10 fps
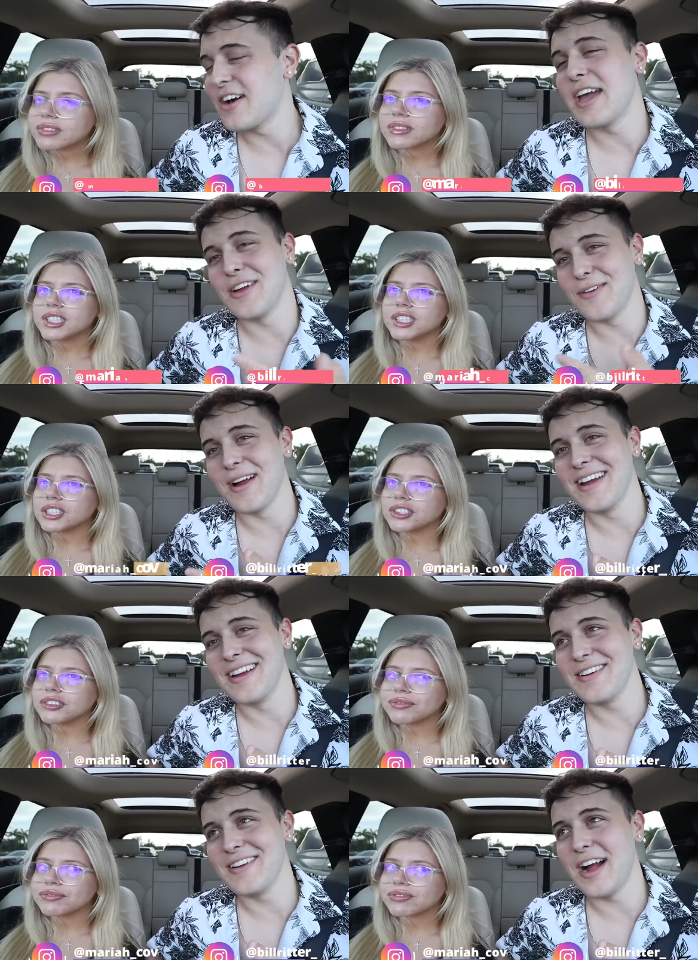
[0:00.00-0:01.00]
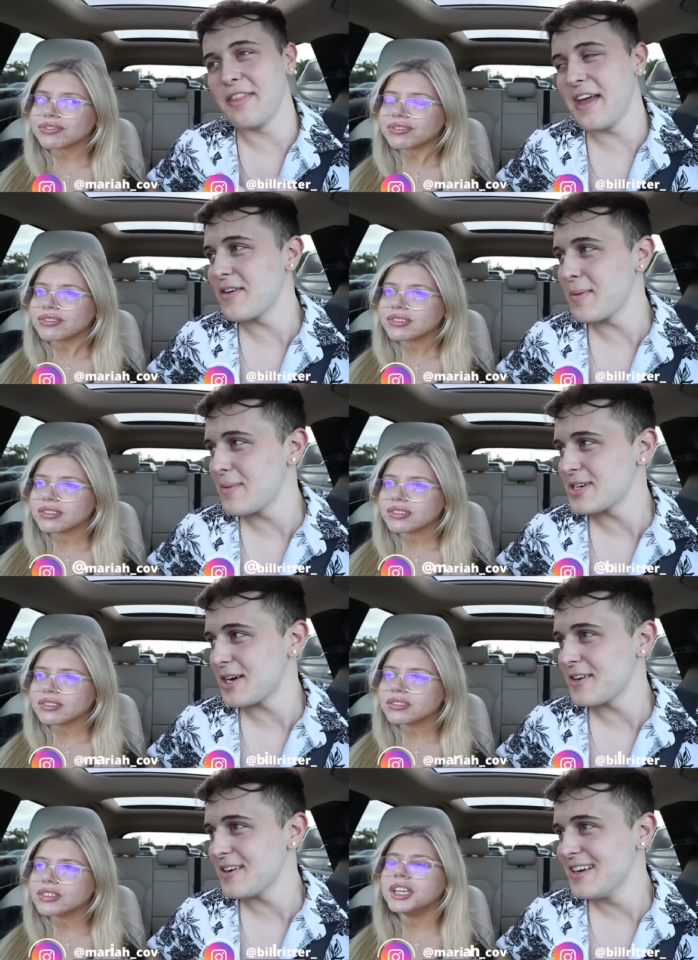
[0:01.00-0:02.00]
Speaker 1: Okay, you're yeah. right, you're right. Are they having a baby
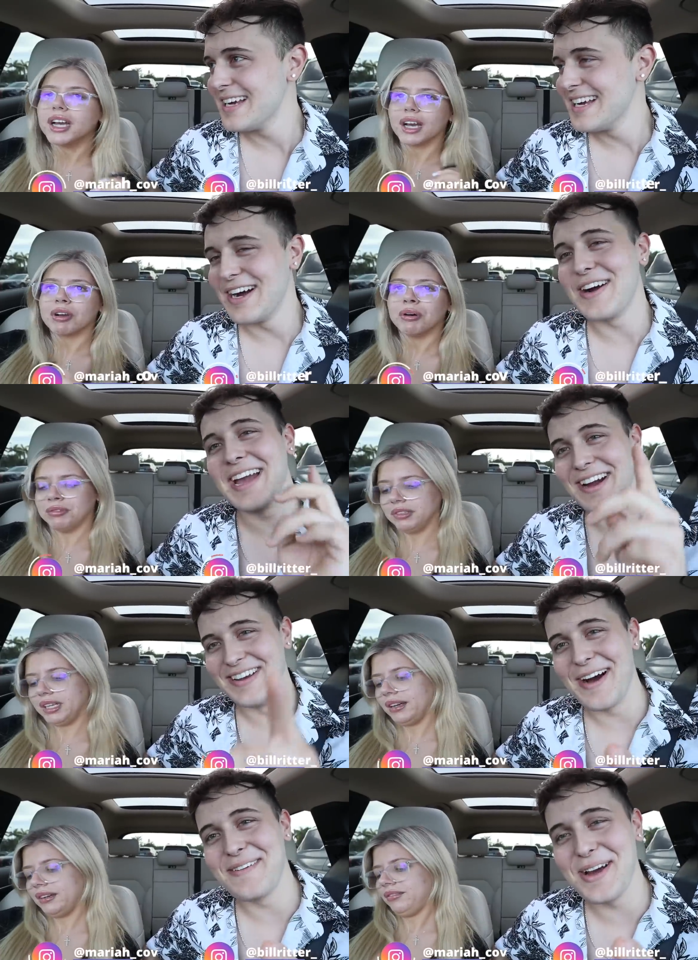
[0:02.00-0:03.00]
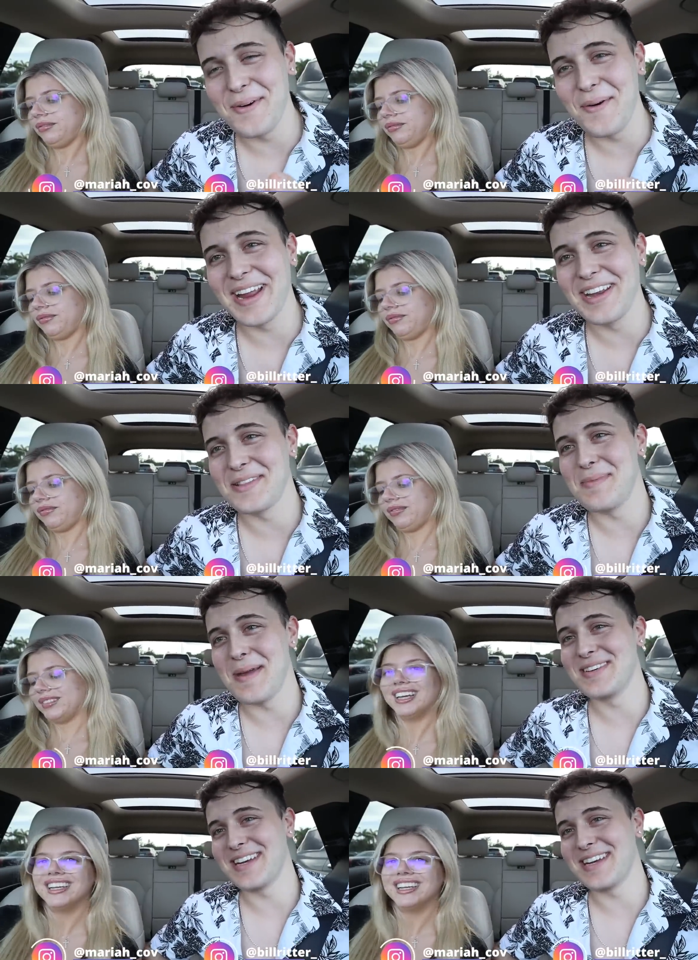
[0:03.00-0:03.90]
shower?
Speaker 2: Yeah, I'm Okay,
Speaker 1: now we know what we're getting for the baby